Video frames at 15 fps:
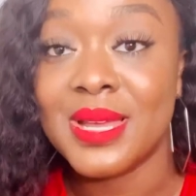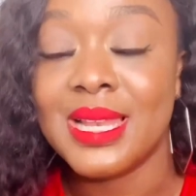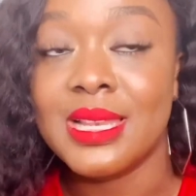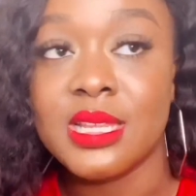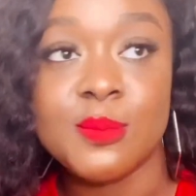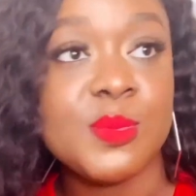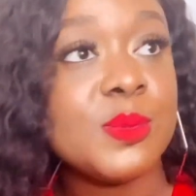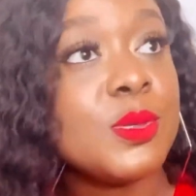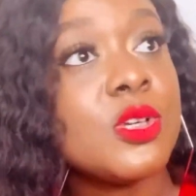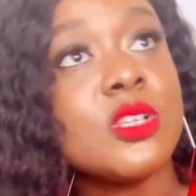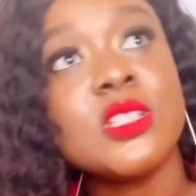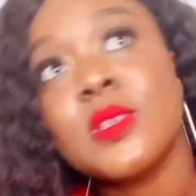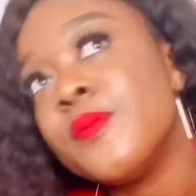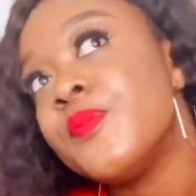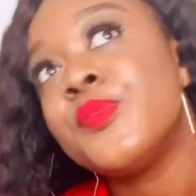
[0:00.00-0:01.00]
lips, because
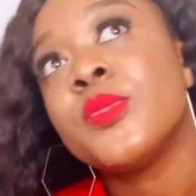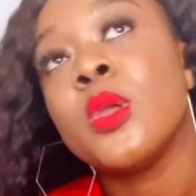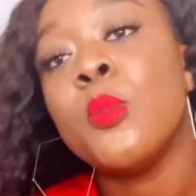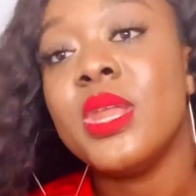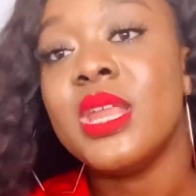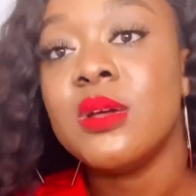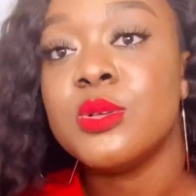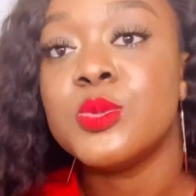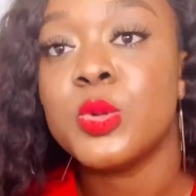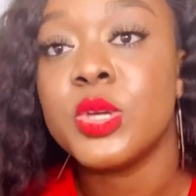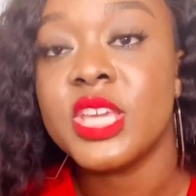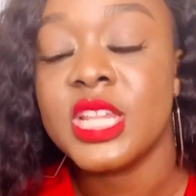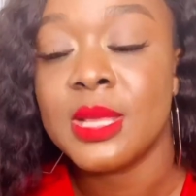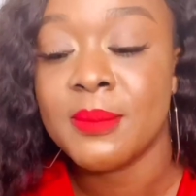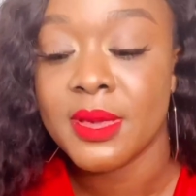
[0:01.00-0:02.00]
when I was working
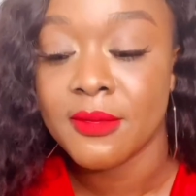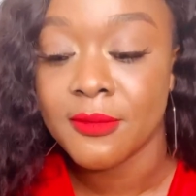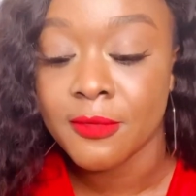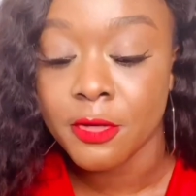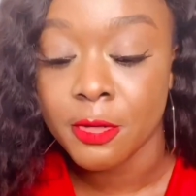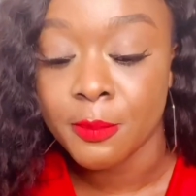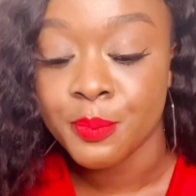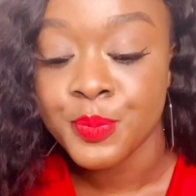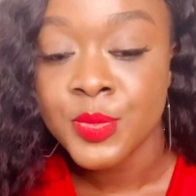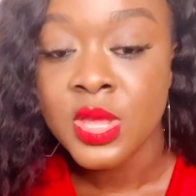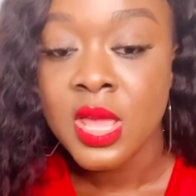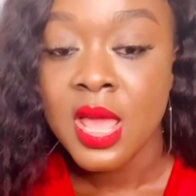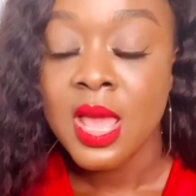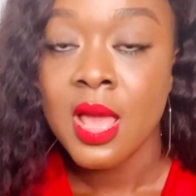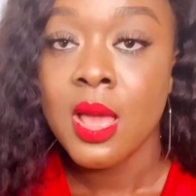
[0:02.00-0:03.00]
at my firm,
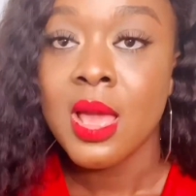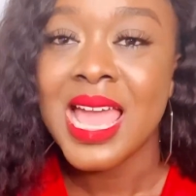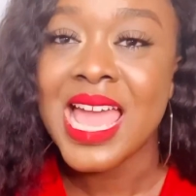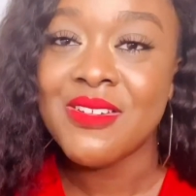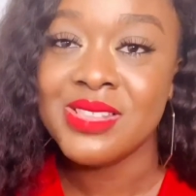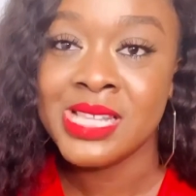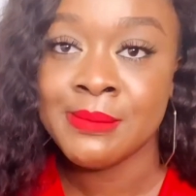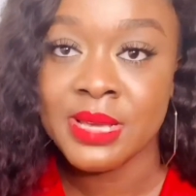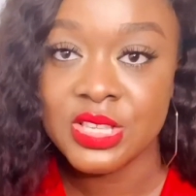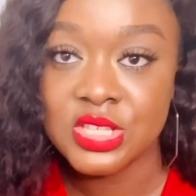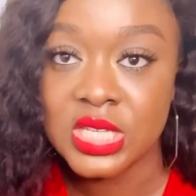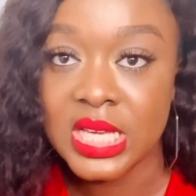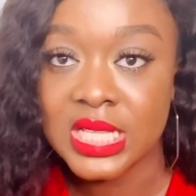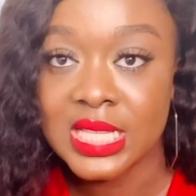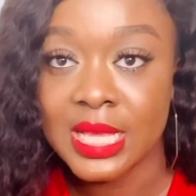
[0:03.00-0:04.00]
every time I
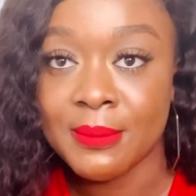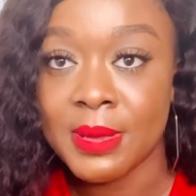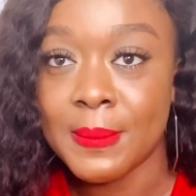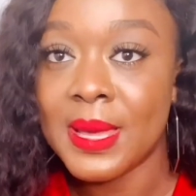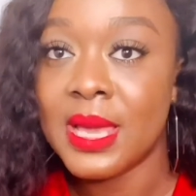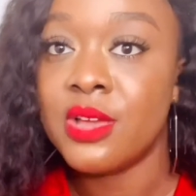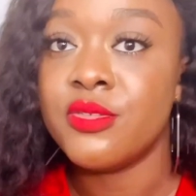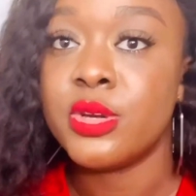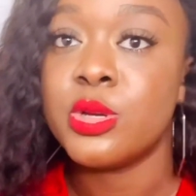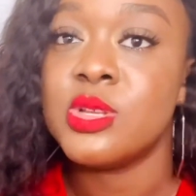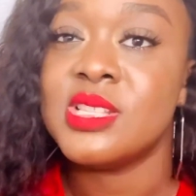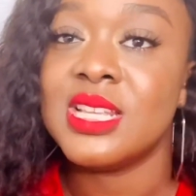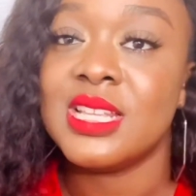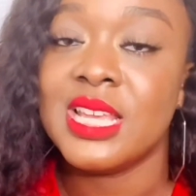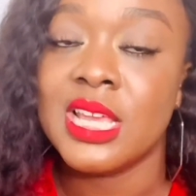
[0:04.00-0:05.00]
checked like my bank records at
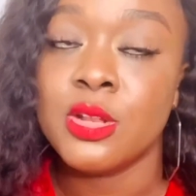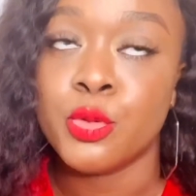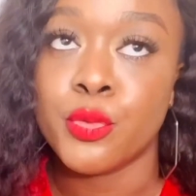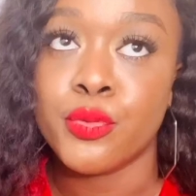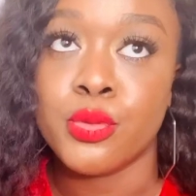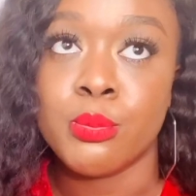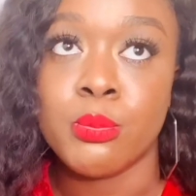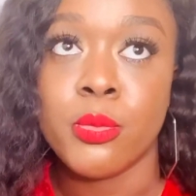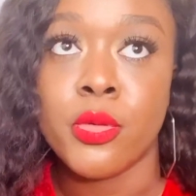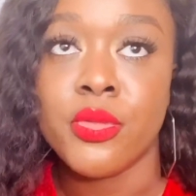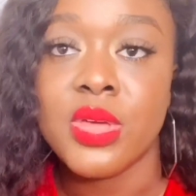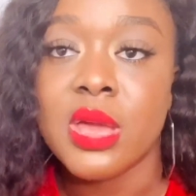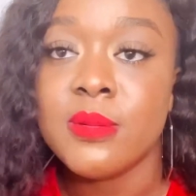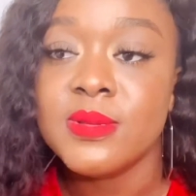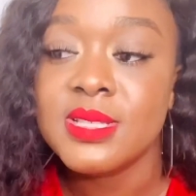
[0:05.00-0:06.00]
the end of the month, I
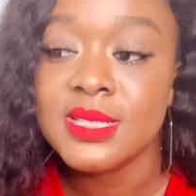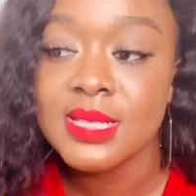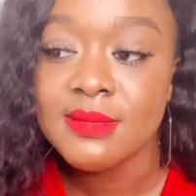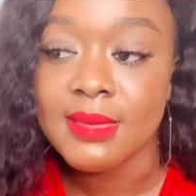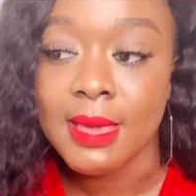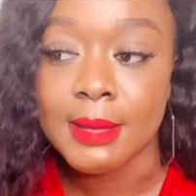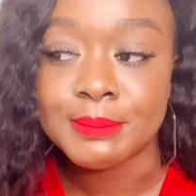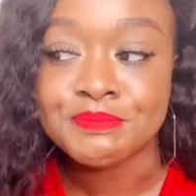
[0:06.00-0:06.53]
would see that,